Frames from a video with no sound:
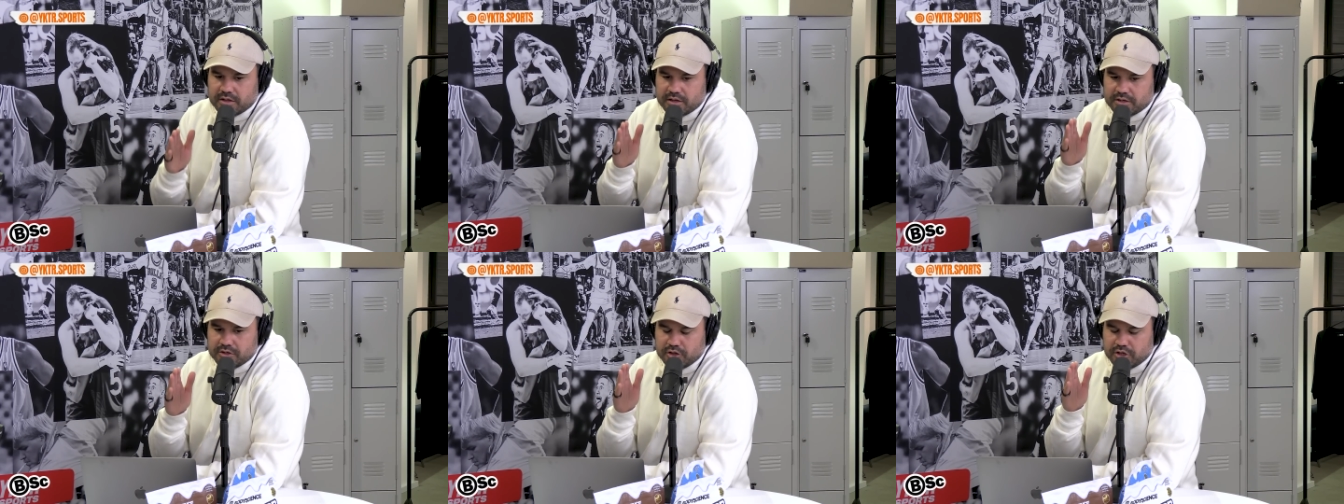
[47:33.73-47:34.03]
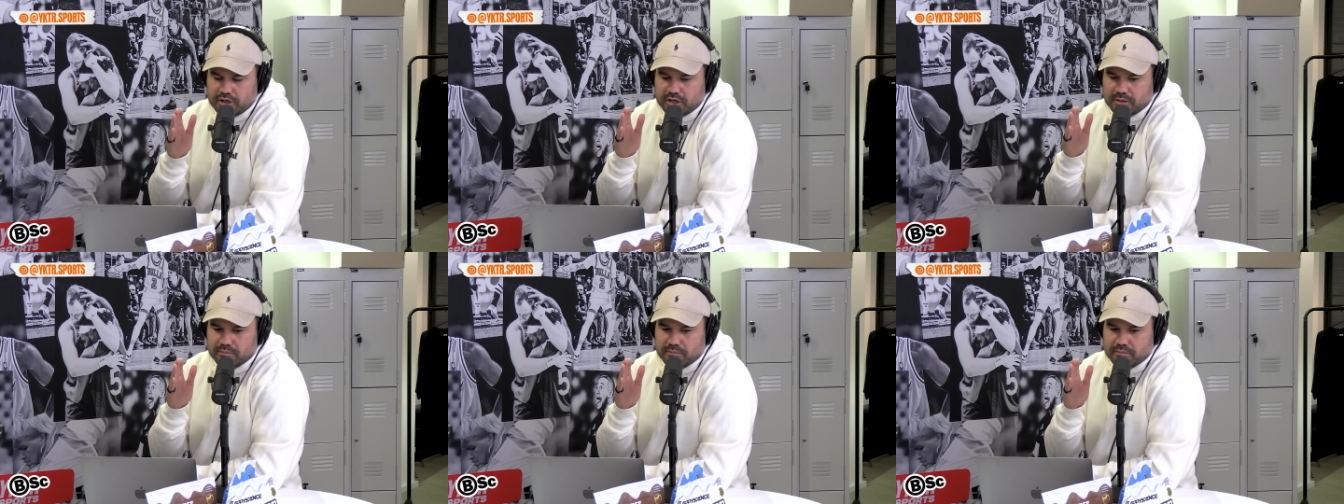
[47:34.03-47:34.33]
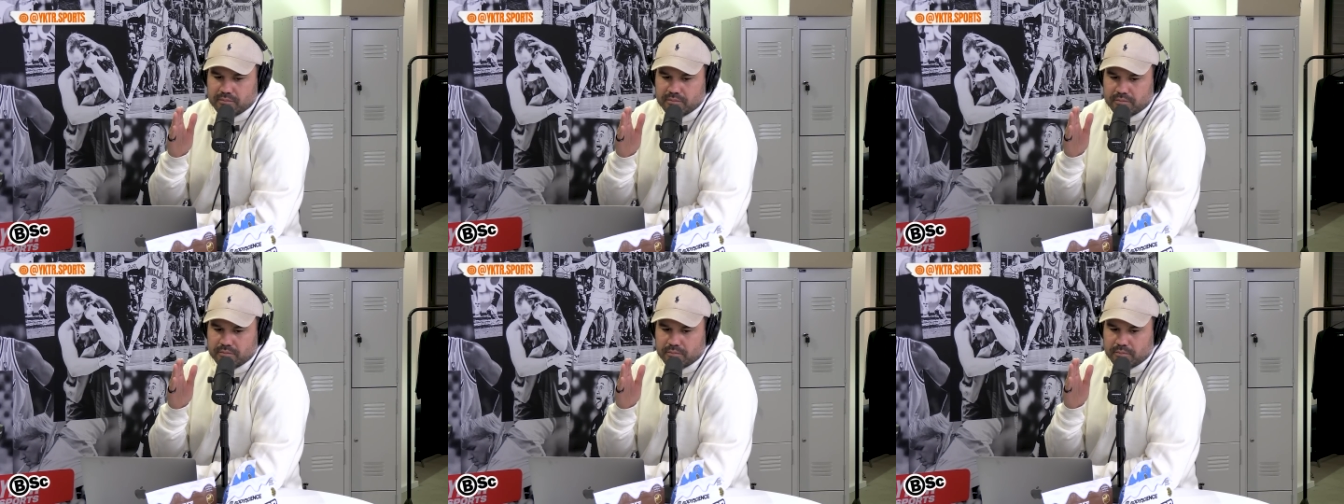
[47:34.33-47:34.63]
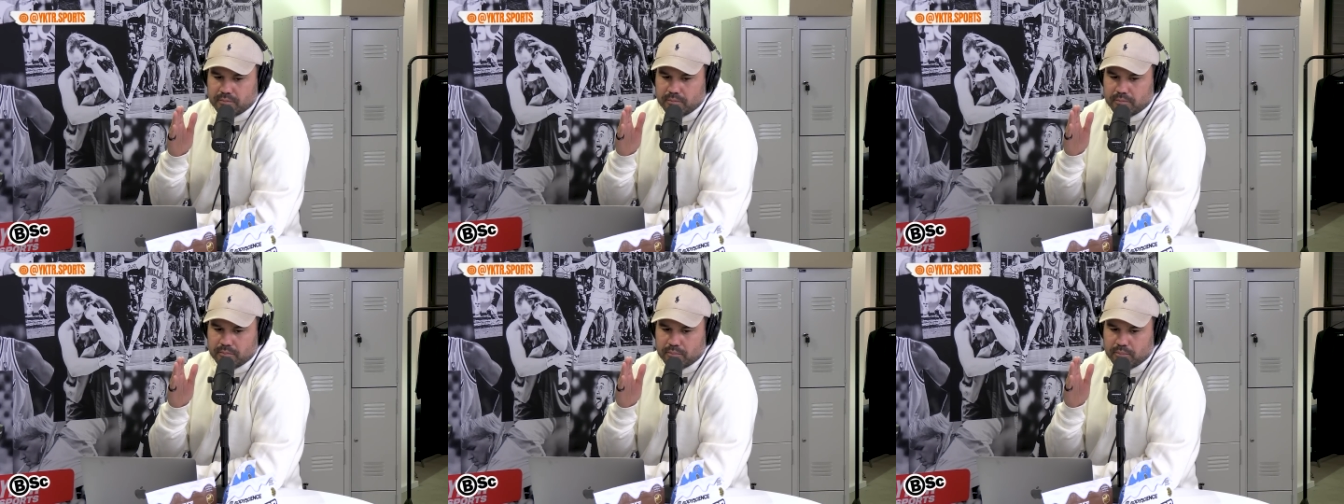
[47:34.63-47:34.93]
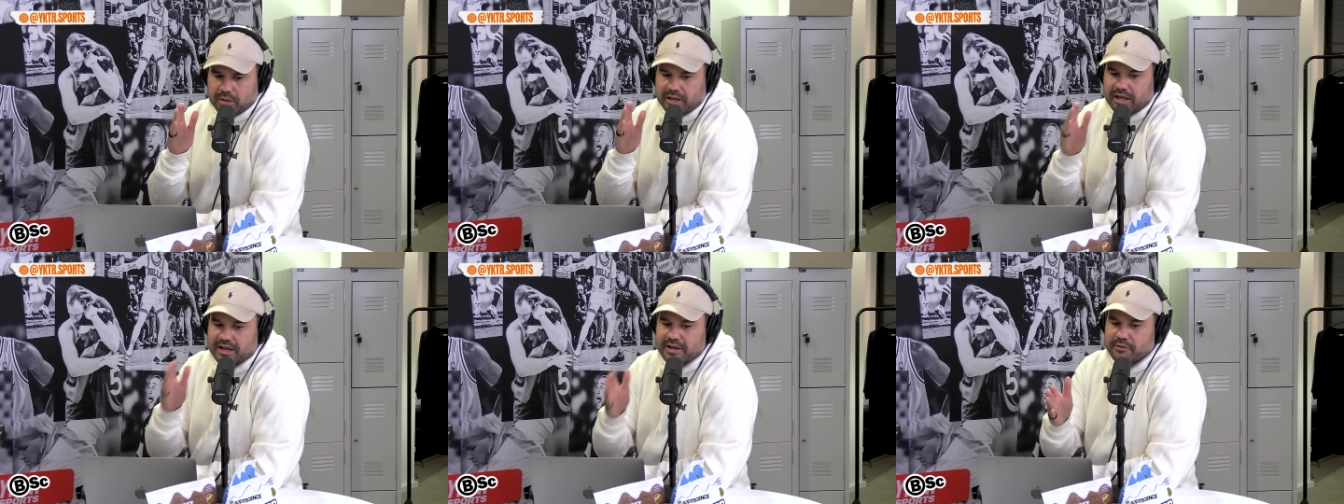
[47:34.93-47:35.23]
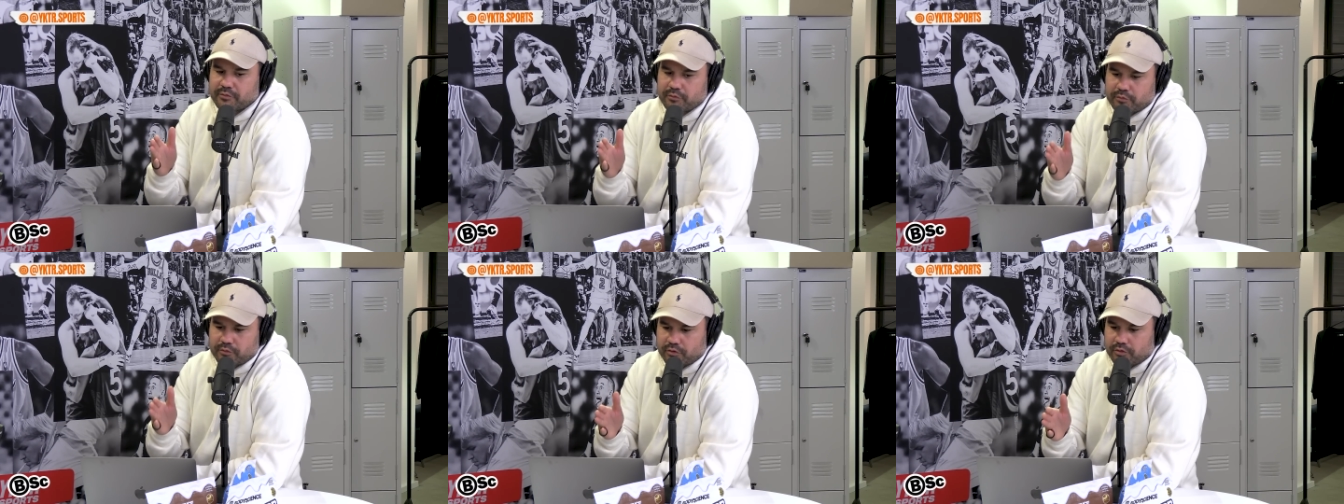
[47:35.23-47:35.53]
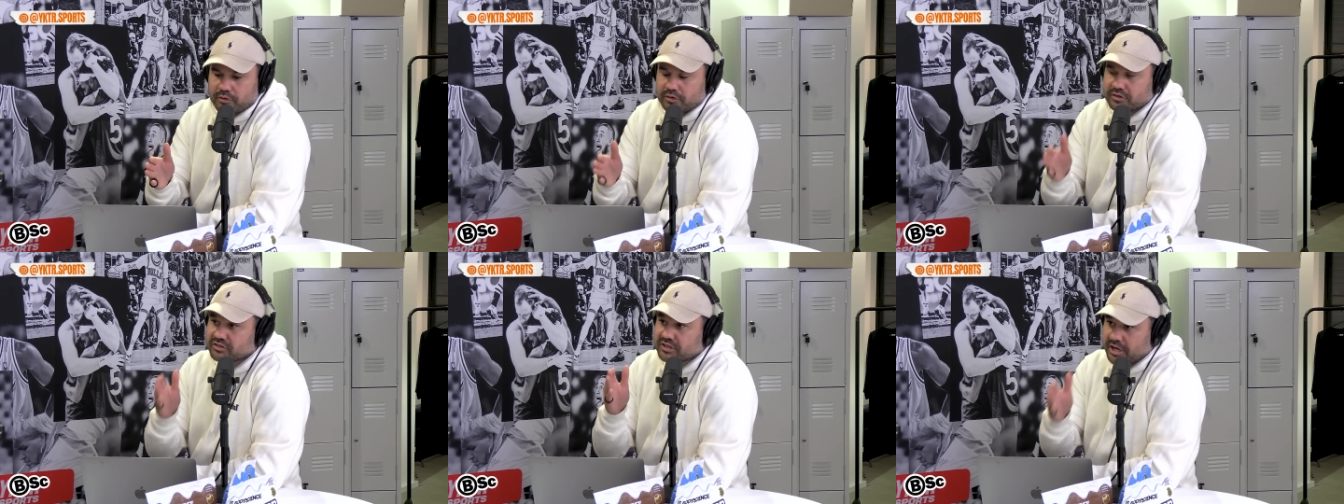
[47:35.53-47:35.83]
you can play
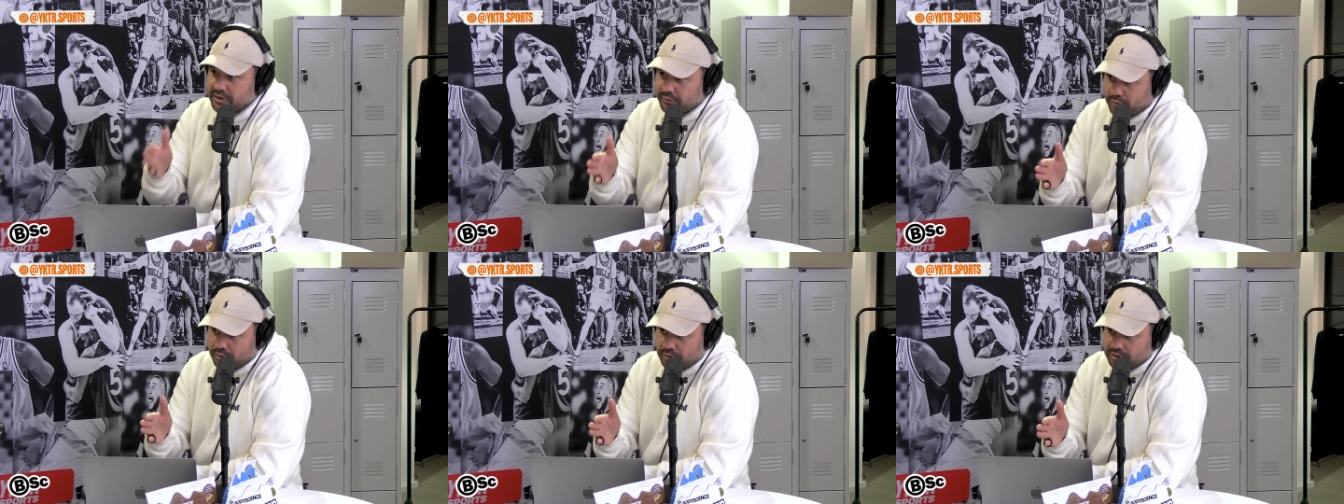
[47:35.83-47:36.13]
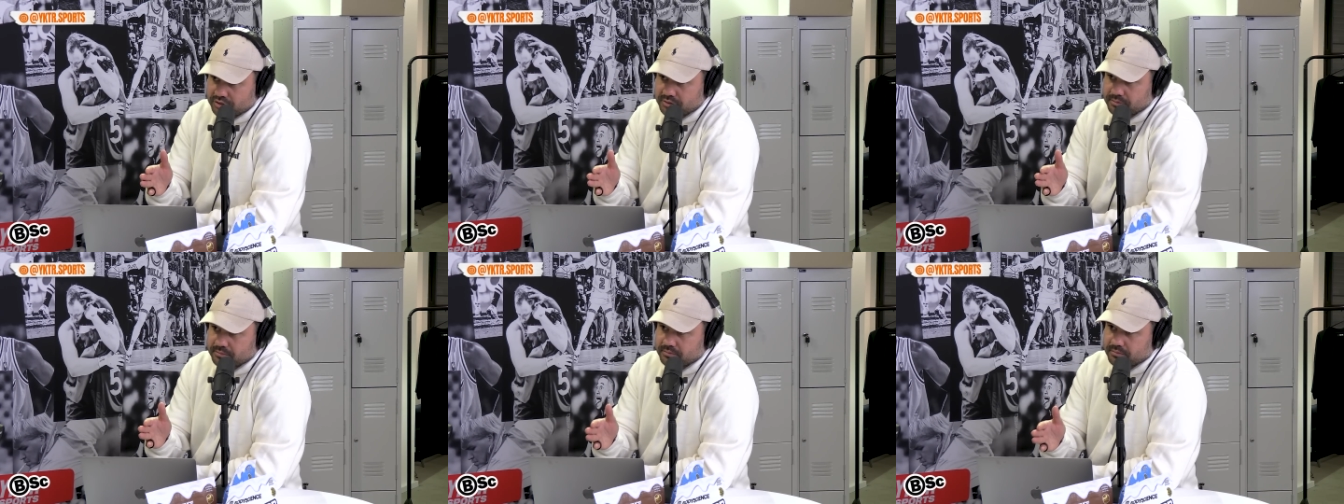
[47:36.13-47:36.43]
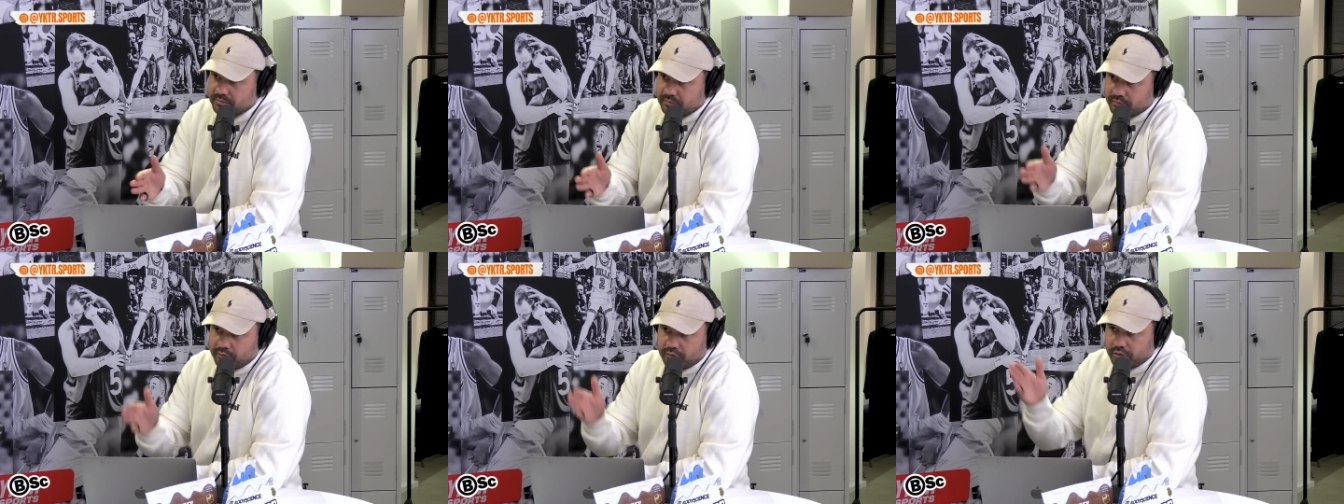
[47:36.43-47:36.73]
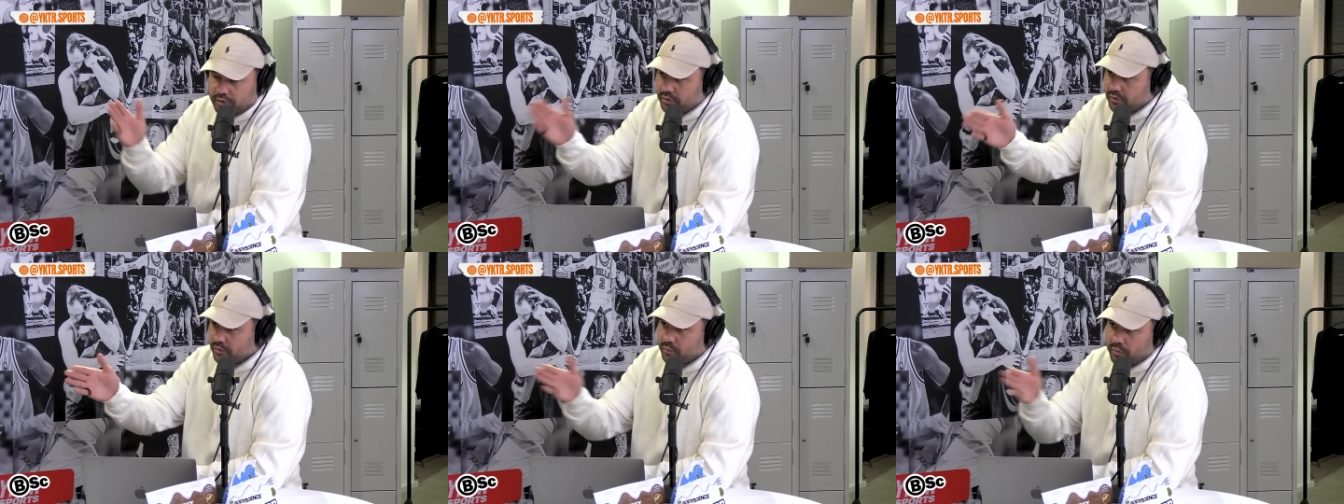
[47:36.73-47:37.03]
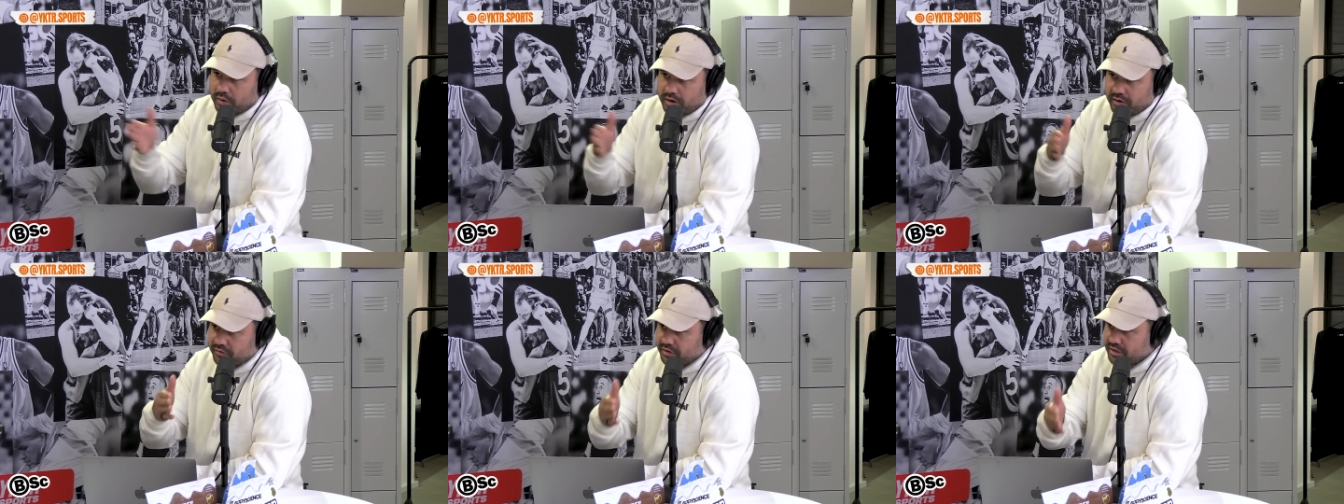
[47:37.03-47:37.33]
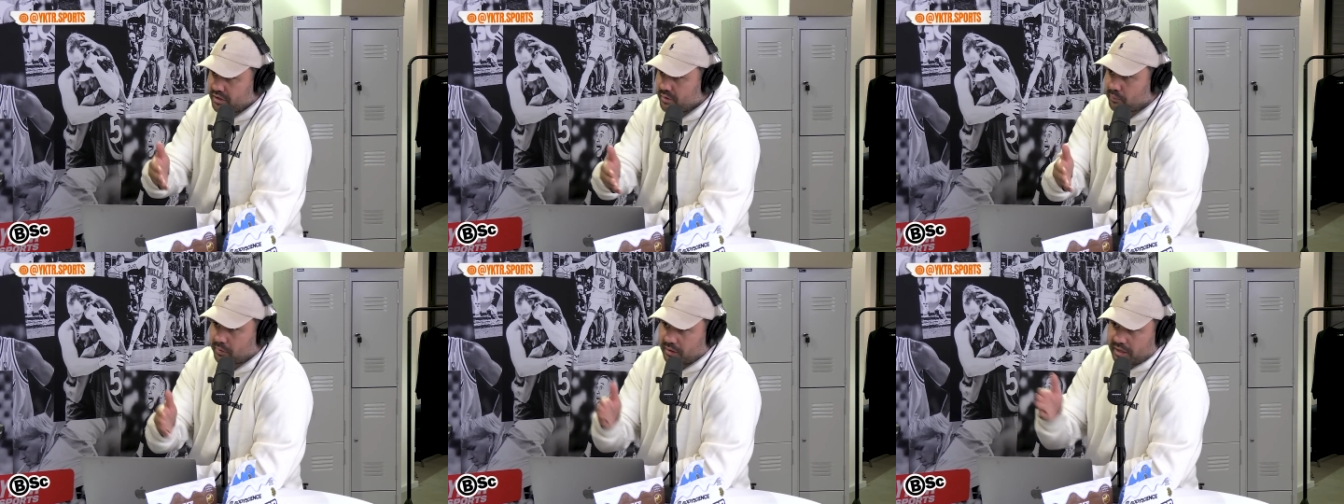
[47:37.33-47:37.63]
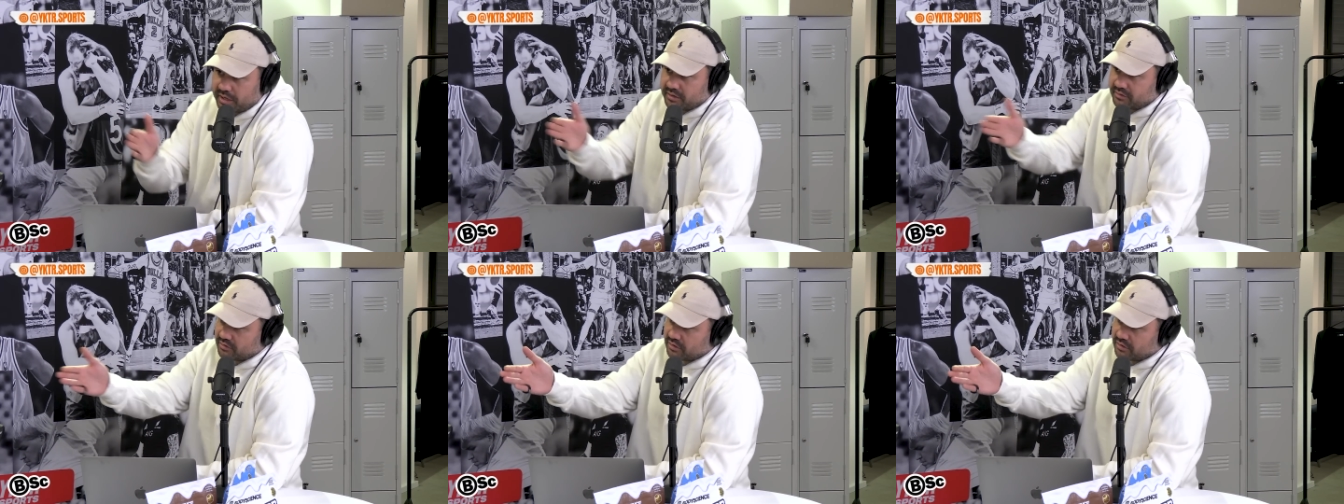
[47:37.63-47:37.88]
for State of Origin for wherever you played.